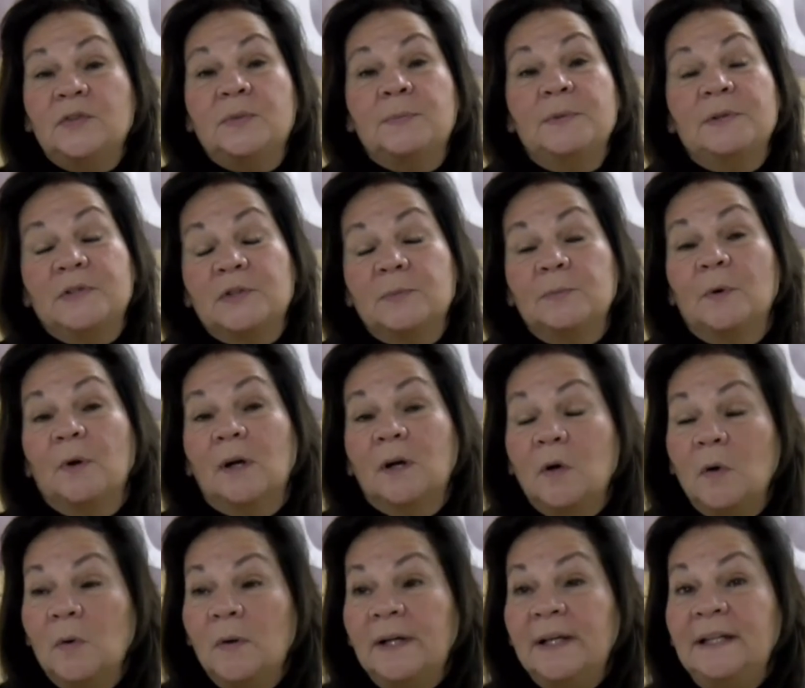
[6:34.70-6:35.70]
Mr. Mark
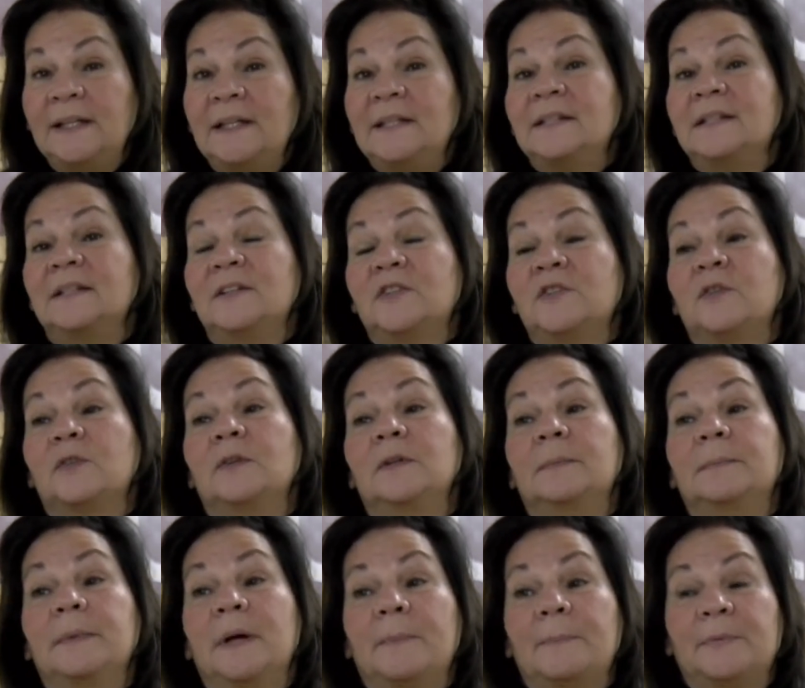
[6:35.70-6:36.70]
Hoyt. He's the
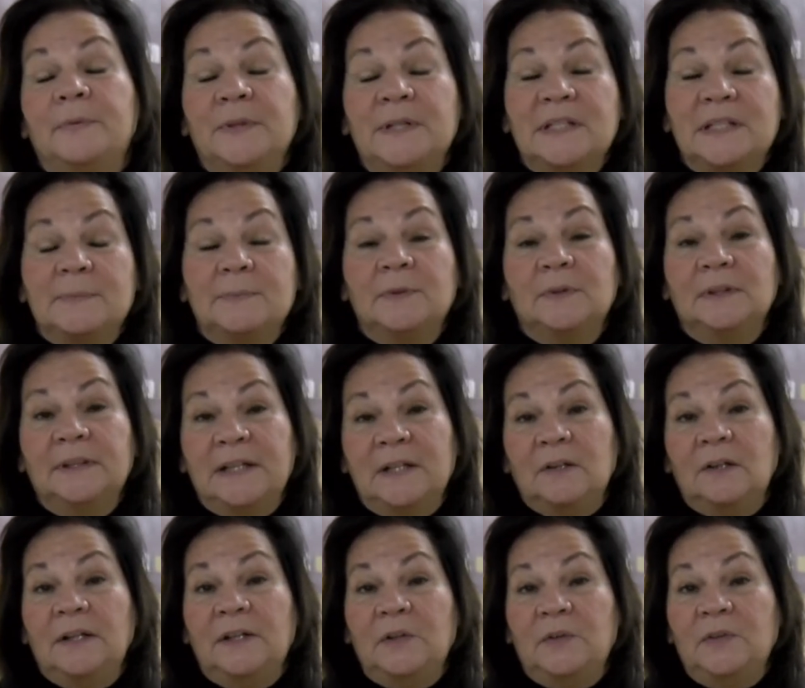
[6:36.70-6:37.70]
interim principal here
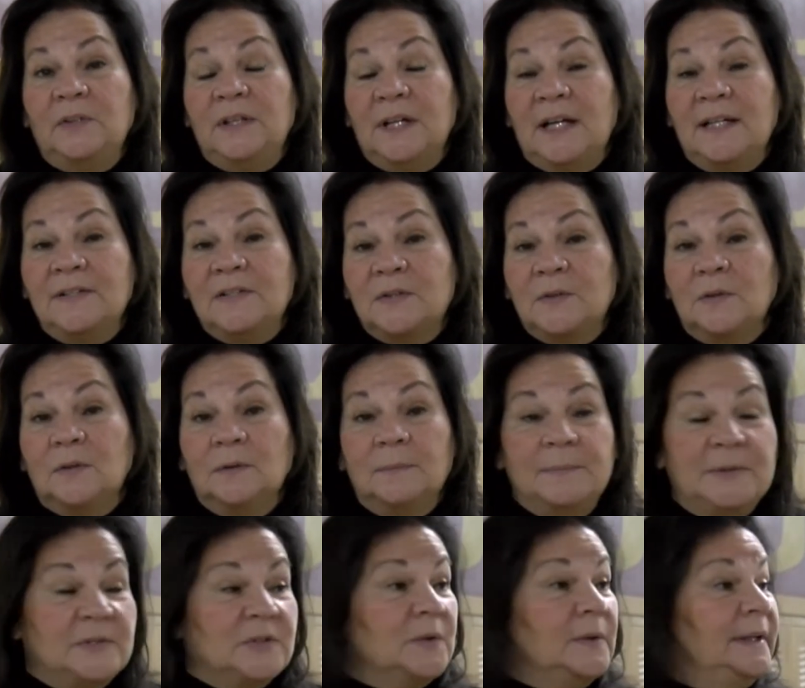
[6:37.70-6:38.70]
at Union High School.
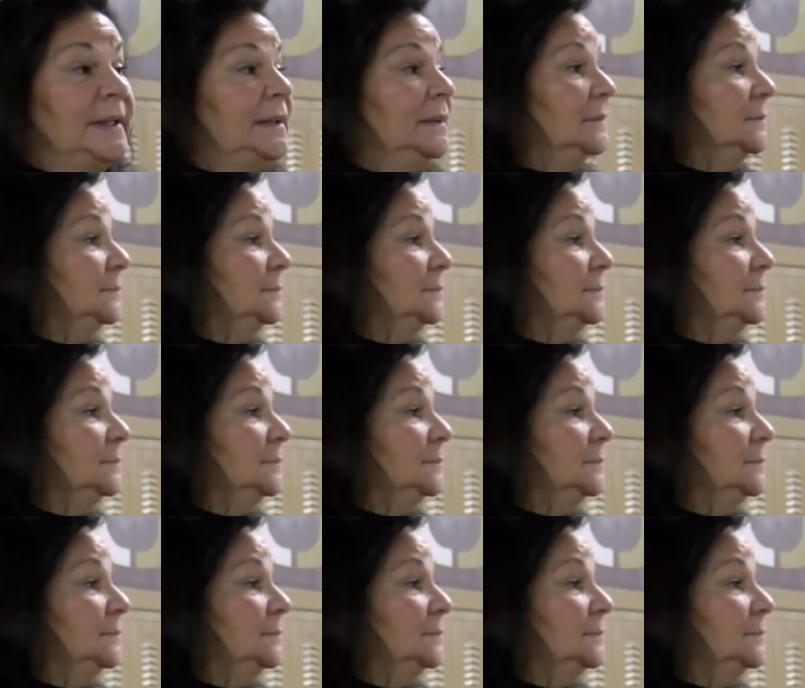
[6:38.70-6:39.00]
Mr. Hoyt?